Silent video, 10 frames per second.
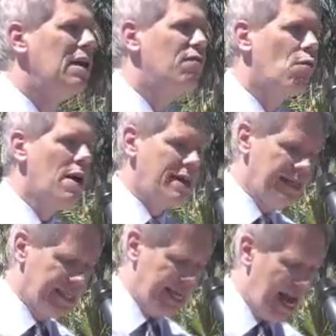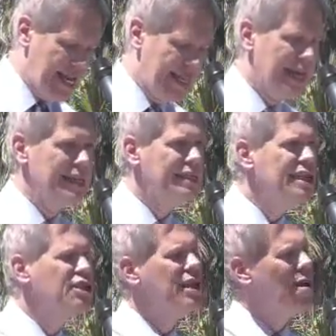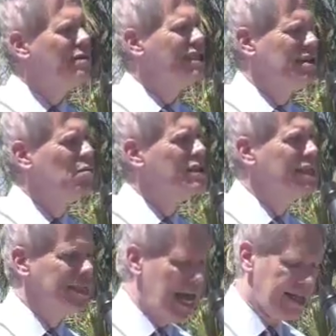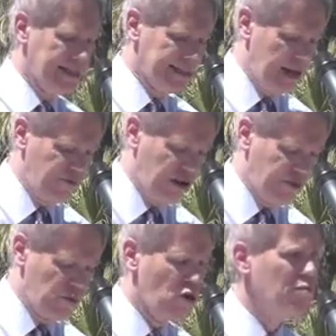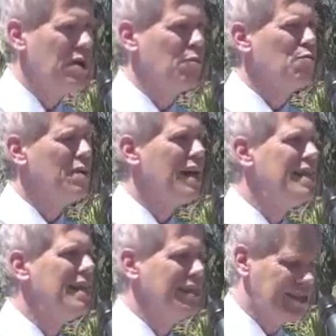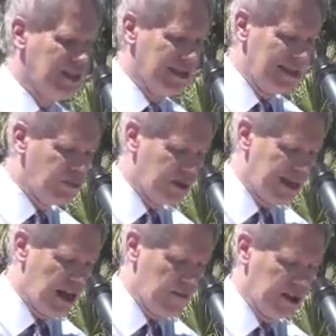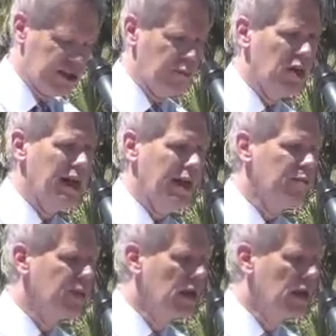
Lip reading: 4 ideas that guided that decision. Obviously, it wasn't exactly the same for every board member, but I think these were the elements at play.